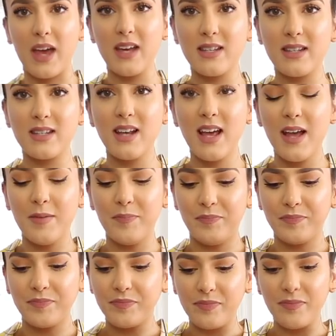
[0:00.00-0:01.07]
this,
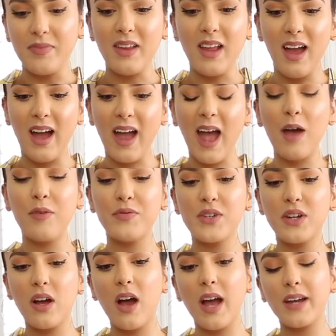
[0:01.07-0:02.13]
I have
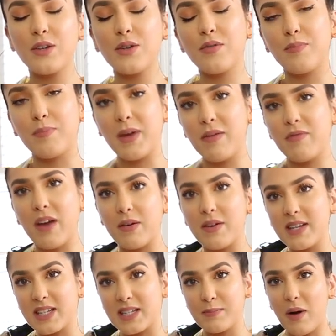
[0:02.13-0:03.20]
to kind of be
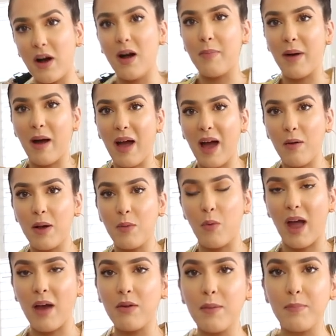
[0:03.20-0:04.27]
very smart about how I
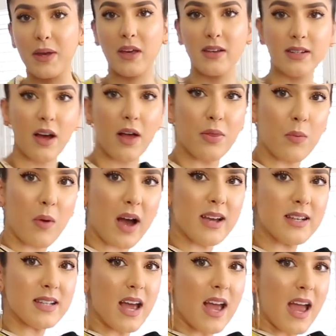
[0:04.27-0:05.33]
wear it, because
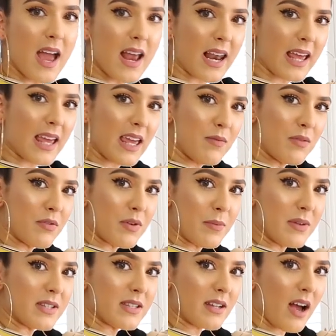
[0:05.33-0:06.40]
otherwise, like even from
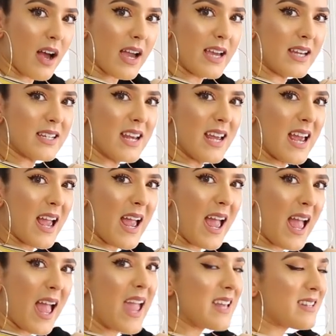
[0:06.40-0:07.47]
the side,
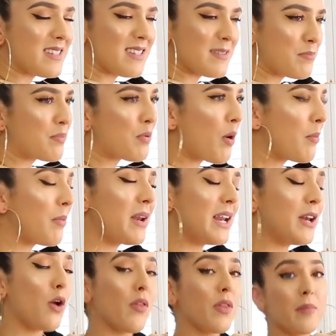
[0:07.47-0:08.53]
it's
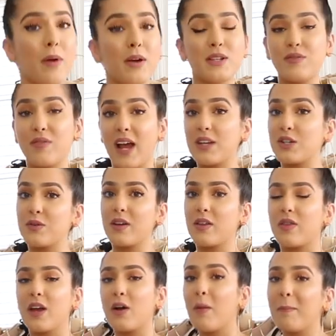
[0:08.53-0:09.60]
probably not the most
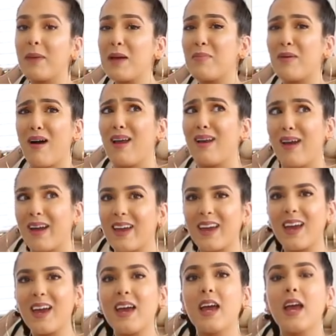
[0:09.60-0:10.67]
flattering thing on me, but I like
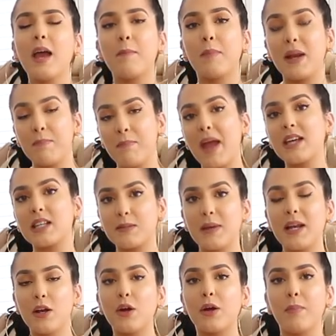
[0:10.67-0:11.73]
it, but it makes
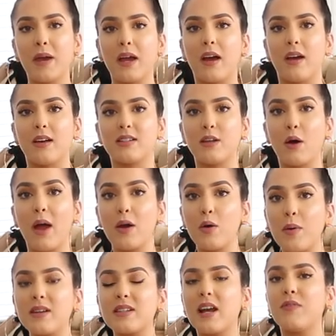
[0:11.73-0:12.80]
me look bigger. So I
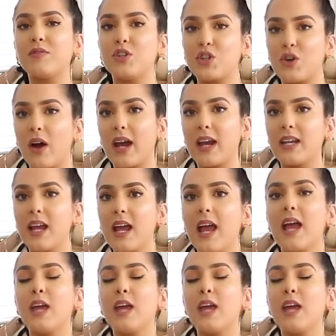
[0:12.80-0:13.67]
always have to try and